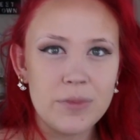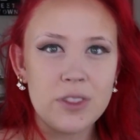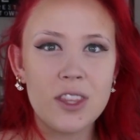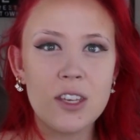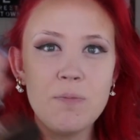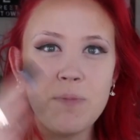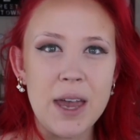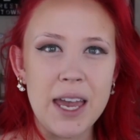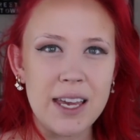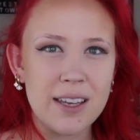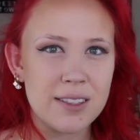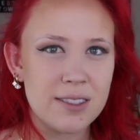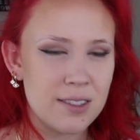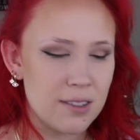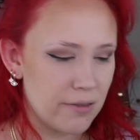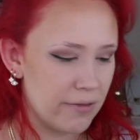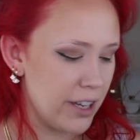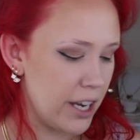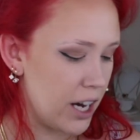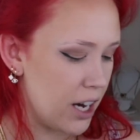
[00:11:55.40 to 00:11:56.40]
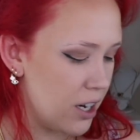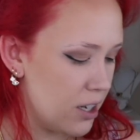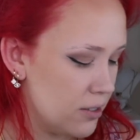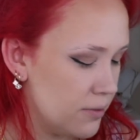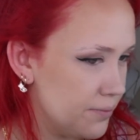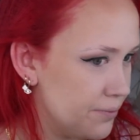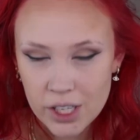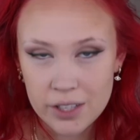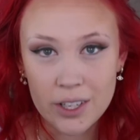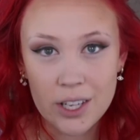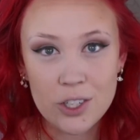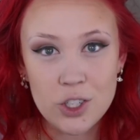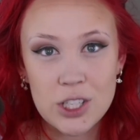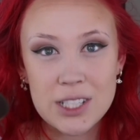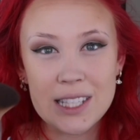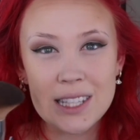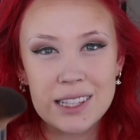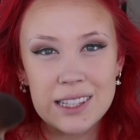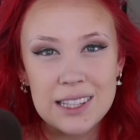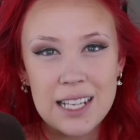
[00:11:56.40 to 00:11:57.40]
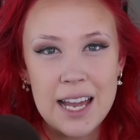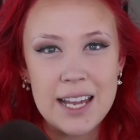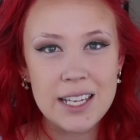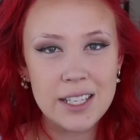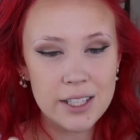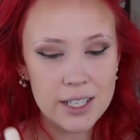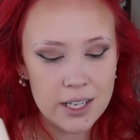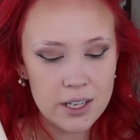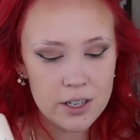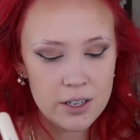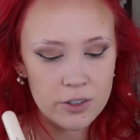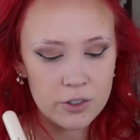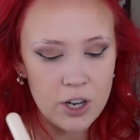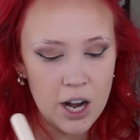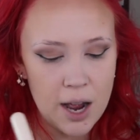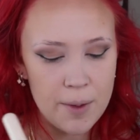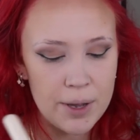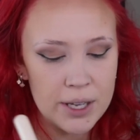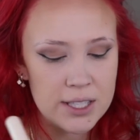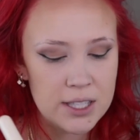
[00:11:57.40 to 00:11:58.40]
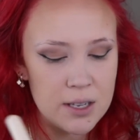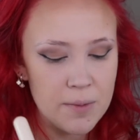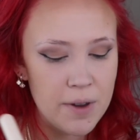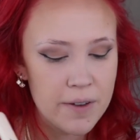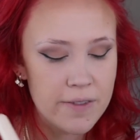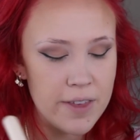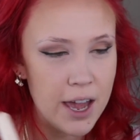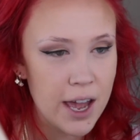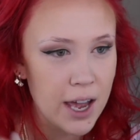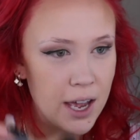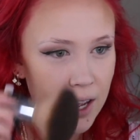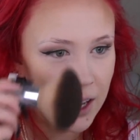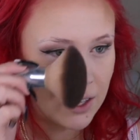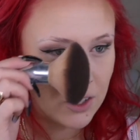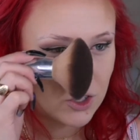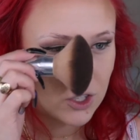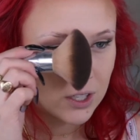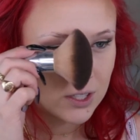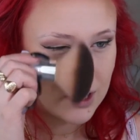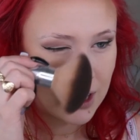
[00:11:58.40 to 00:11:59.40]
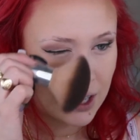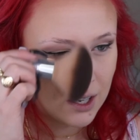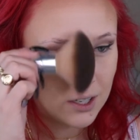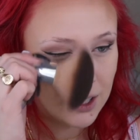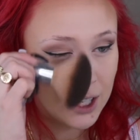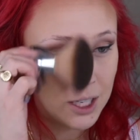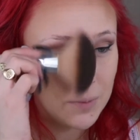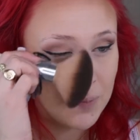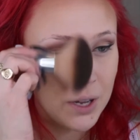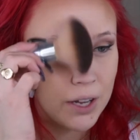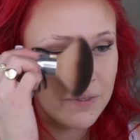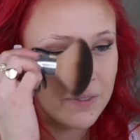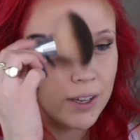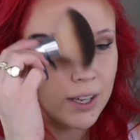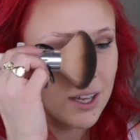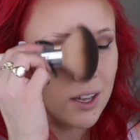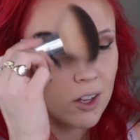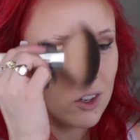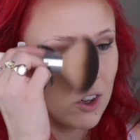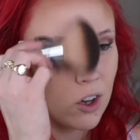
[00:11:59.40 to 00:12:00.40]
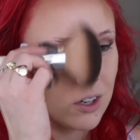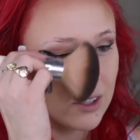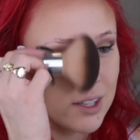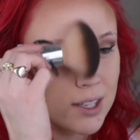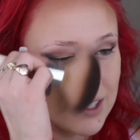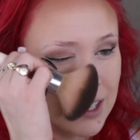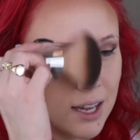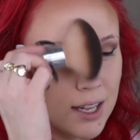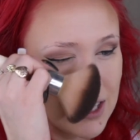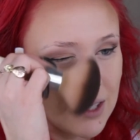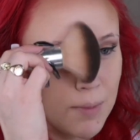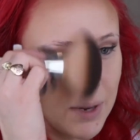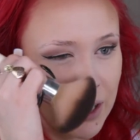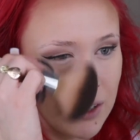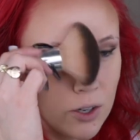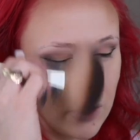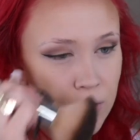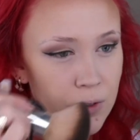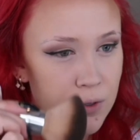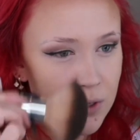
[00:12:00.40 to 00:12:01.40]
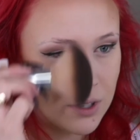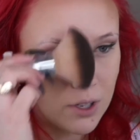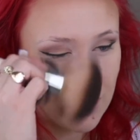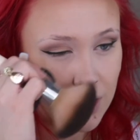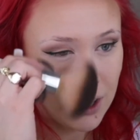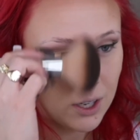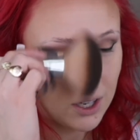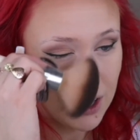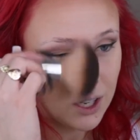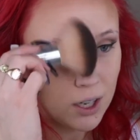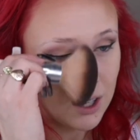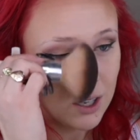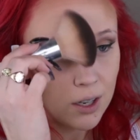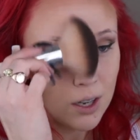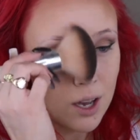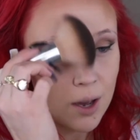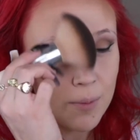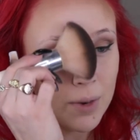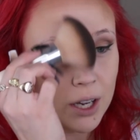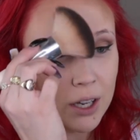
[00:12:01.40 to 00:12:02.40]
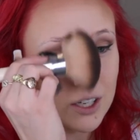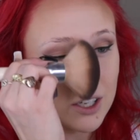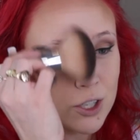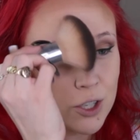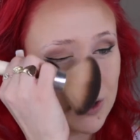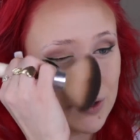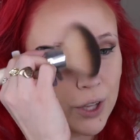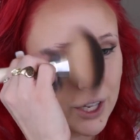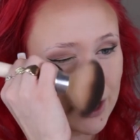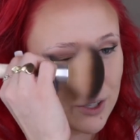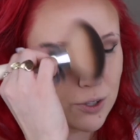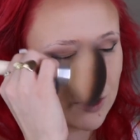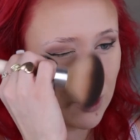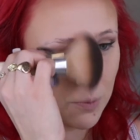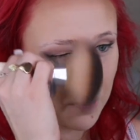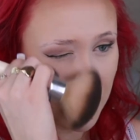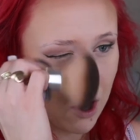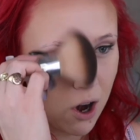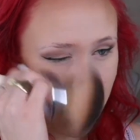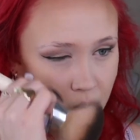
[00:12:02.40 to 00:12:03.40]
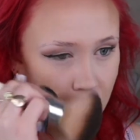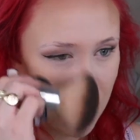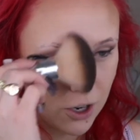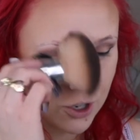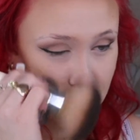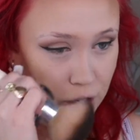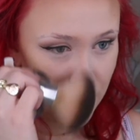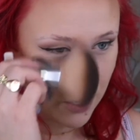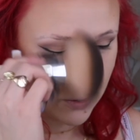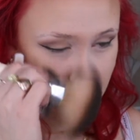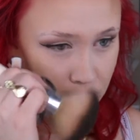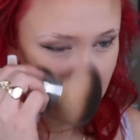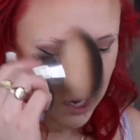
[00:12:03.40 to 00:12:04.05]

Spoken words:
the base there. And then just lightly grabbing some of that and just kind of like buffing it along the sides of my nose. I'm not gonna do like a super harsh nose